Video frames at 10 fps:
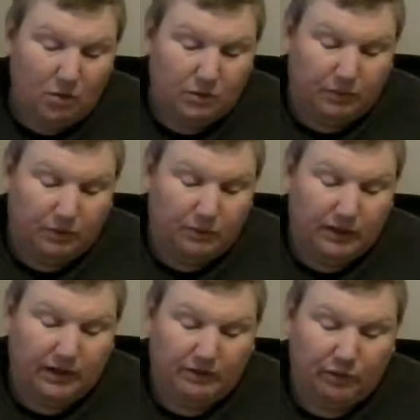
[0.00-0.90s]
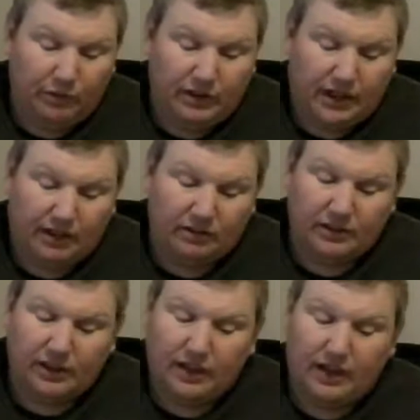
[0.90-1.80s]
WWE Heavyweight title on
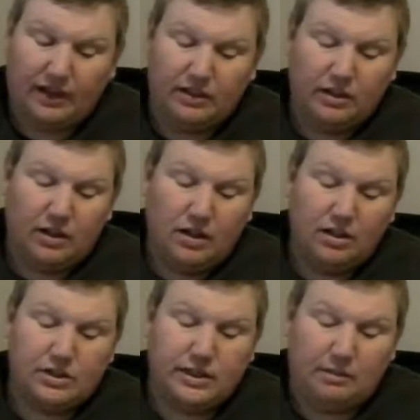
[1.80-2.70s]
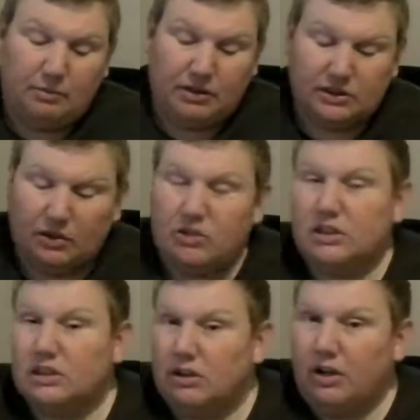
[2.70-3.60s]
the line. Champion Sergeant
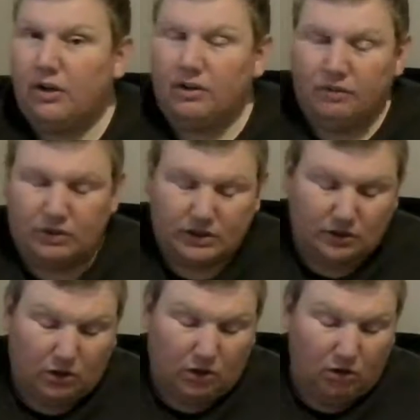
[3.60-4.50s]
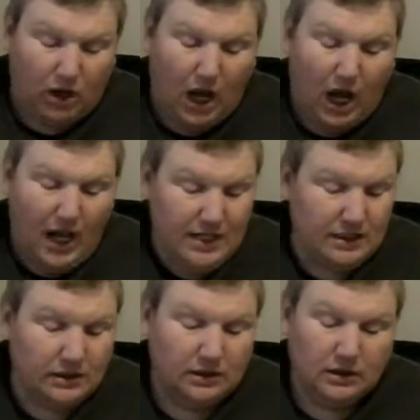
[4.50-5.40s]
Slaughter versus Hulk
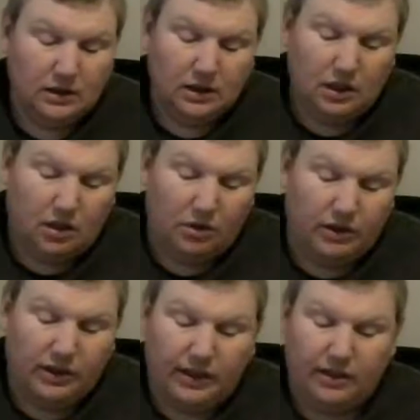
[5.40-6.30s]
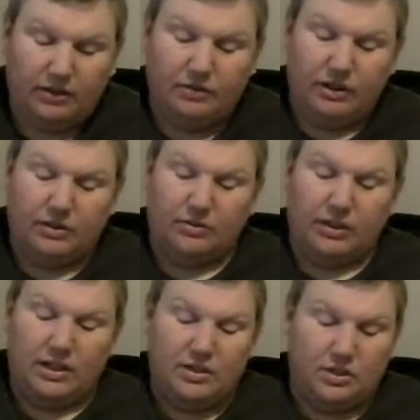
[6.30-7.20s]
Hogan. Hogan getting the
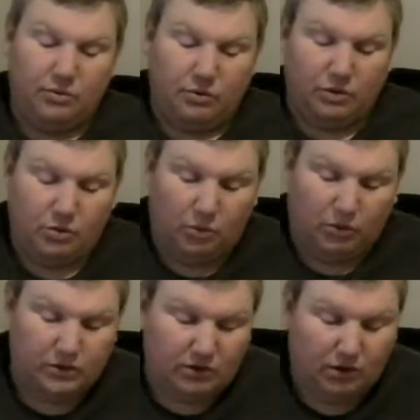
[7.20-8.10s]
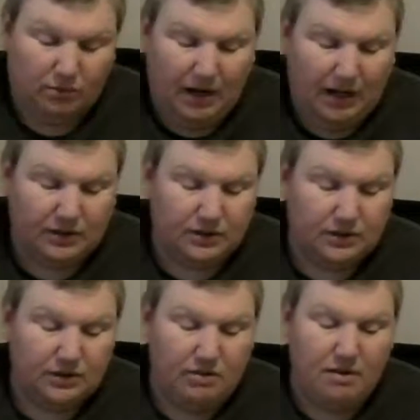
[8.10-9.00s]
victory in 2.25 star match.
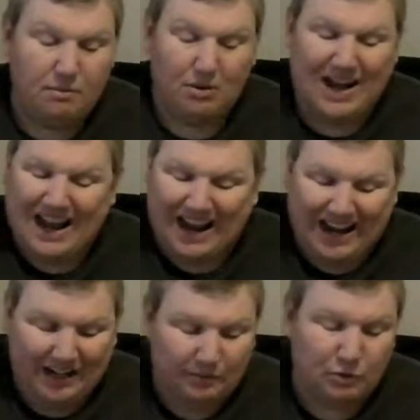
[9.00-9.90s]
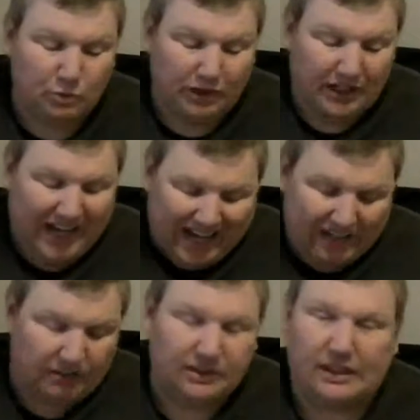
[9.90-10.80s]
Number
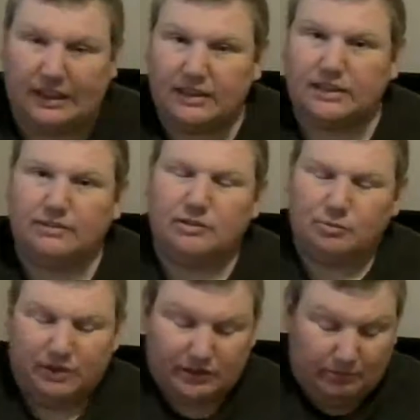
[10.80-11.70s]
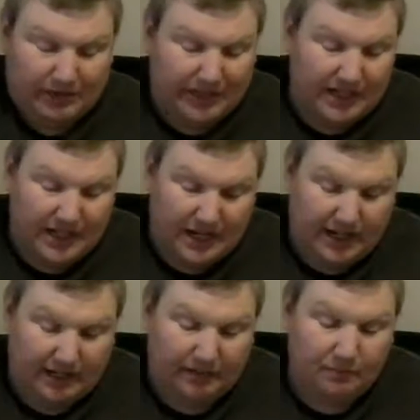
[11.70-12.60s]
28 on the list comes from WrestleMania
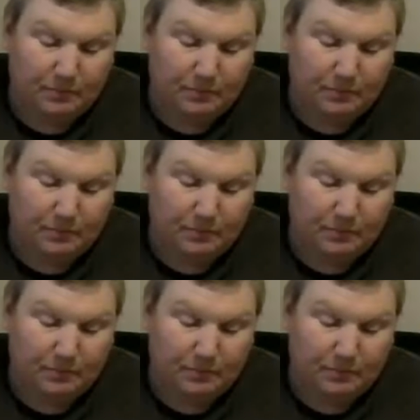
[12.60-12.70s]
9.